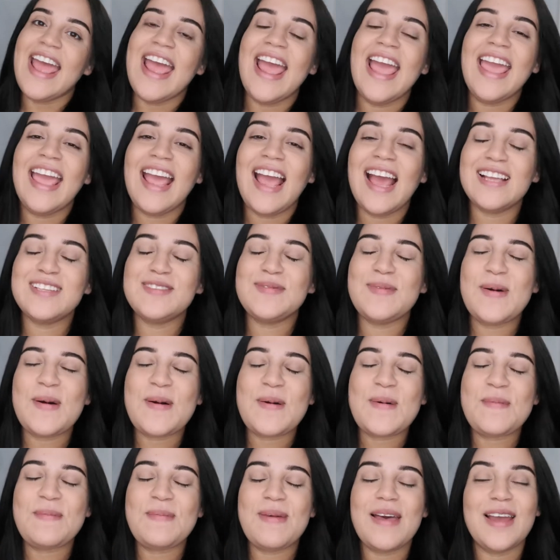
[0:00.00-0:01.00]
Hey guys,
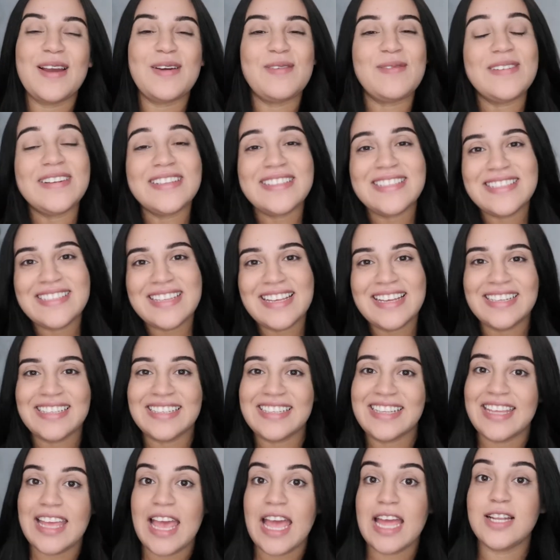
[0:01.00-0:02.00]
welcome back once
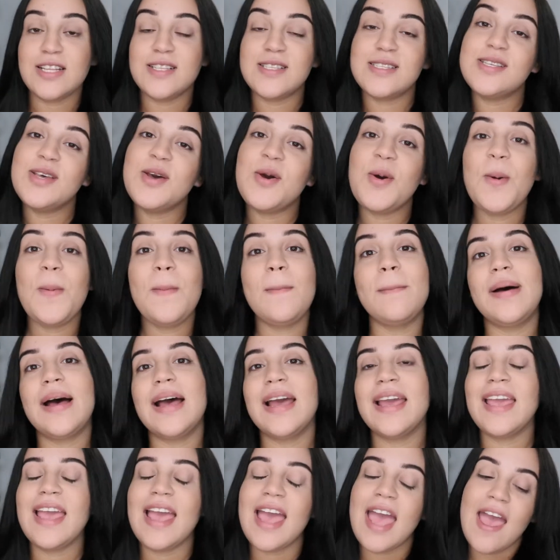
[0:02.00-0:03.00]
again to
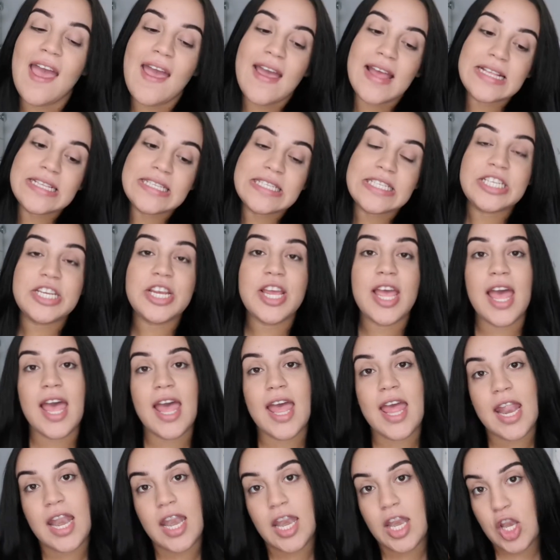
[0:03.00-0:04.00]
my
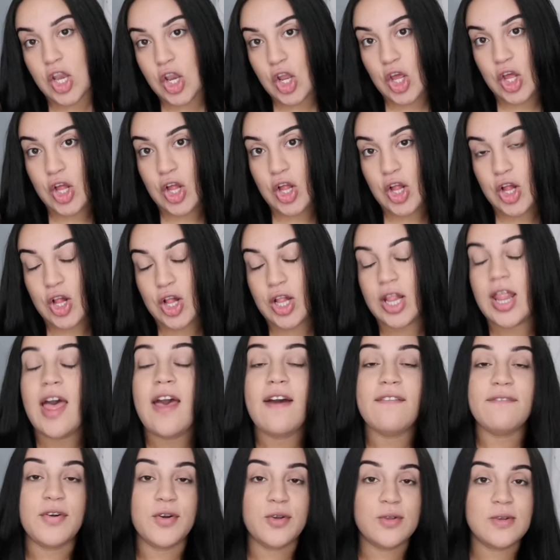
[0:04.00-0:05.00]
channel.
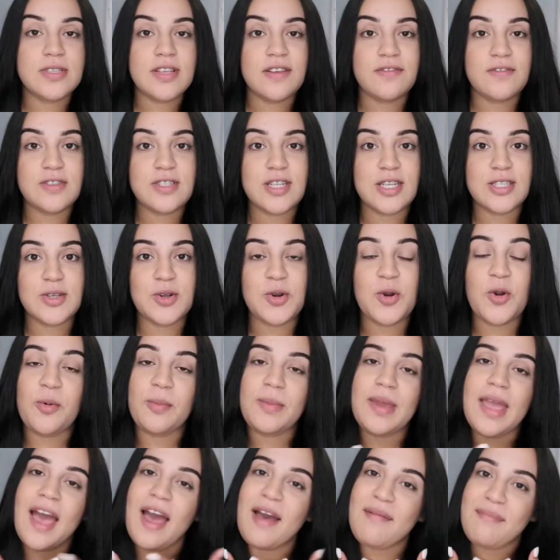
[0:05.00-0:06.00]
For those of you that don't know
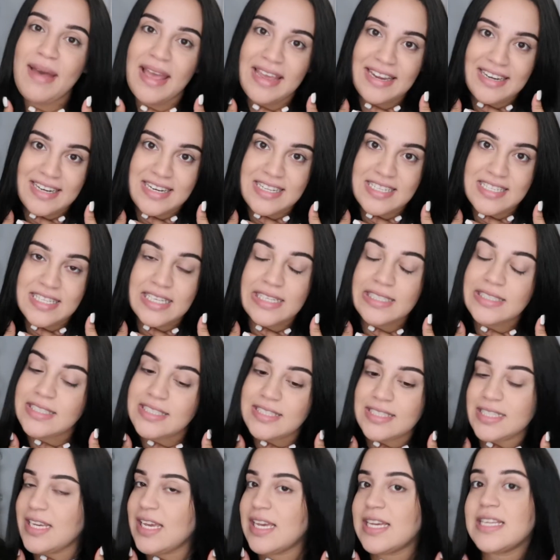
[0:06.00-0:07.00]
me, I'm
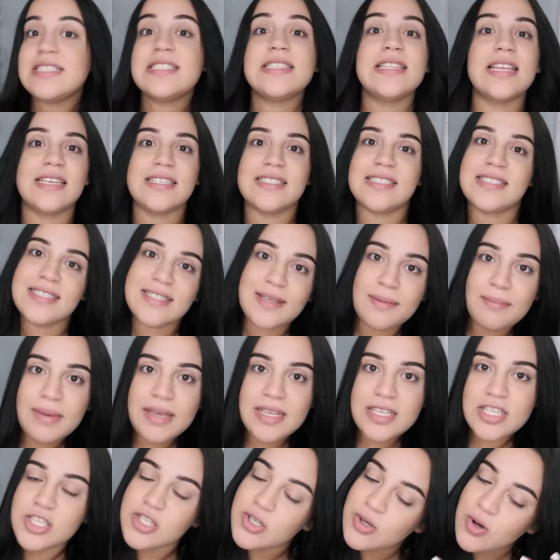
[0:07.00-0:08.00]
Idalixa Diaz. Nice to
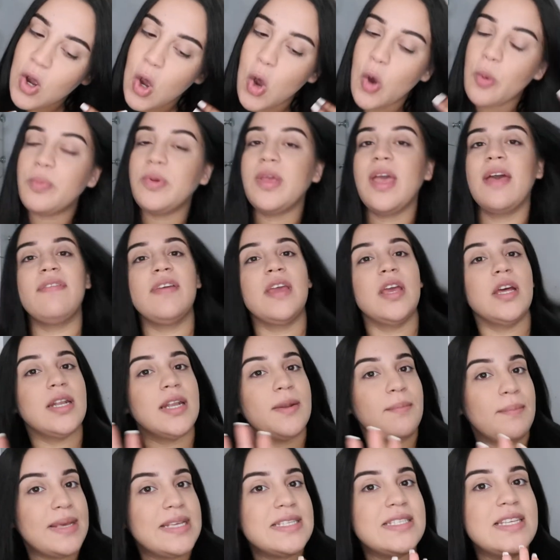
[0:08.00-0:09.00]
meet you. Hope you're having an
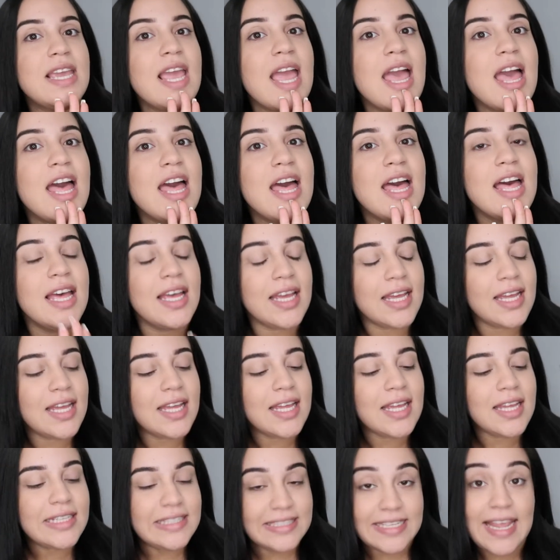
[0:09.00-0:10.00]
amazing
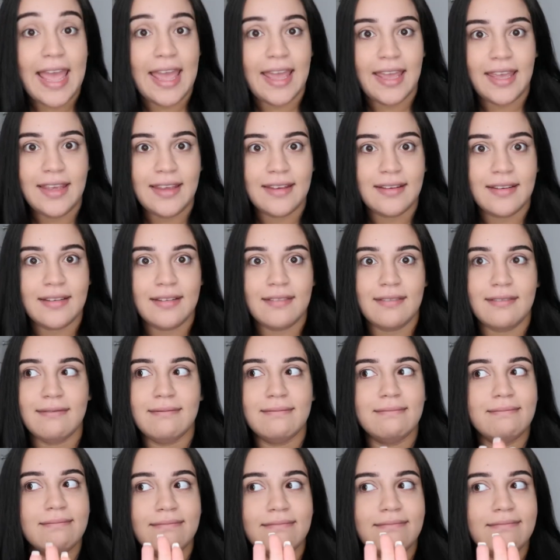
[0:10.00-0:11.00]
day,
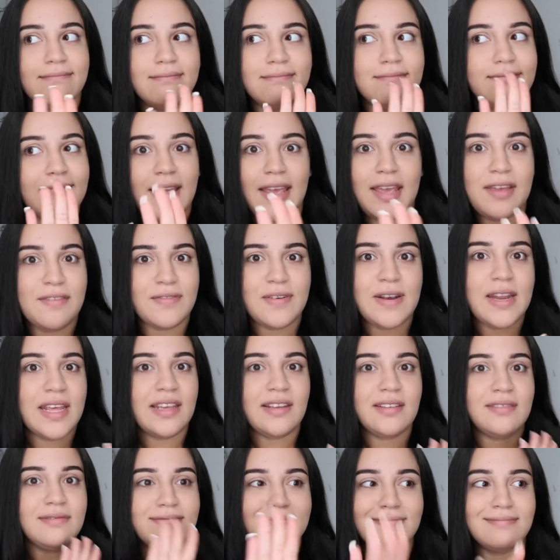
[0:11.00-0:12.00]

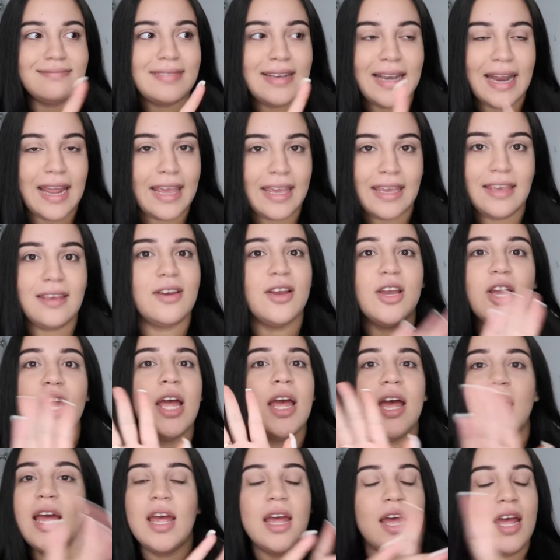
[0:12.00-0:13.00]
evening, night.
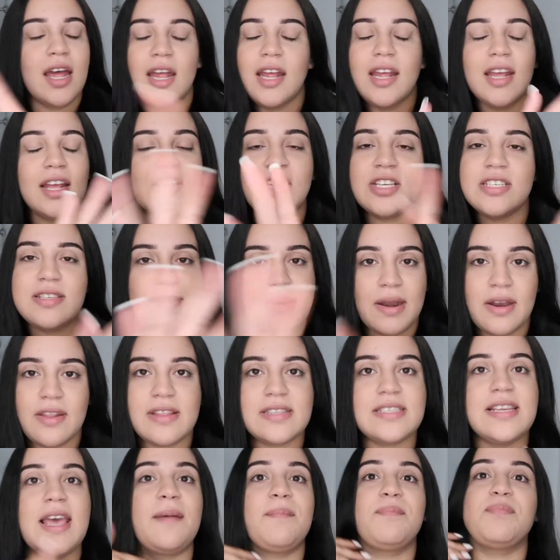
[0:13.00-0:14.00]
It doesn't matter
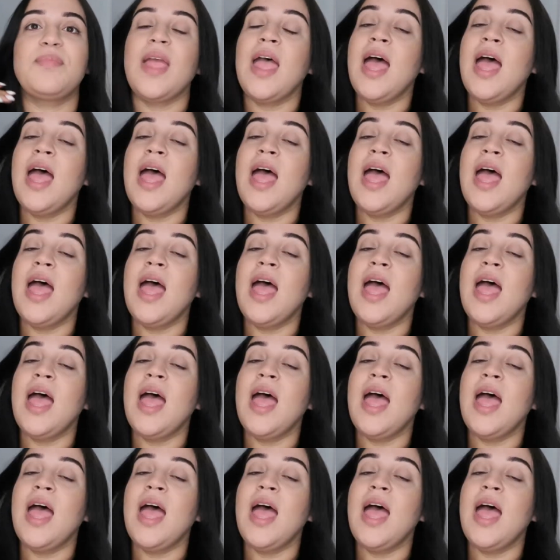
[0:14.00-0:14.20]
the time.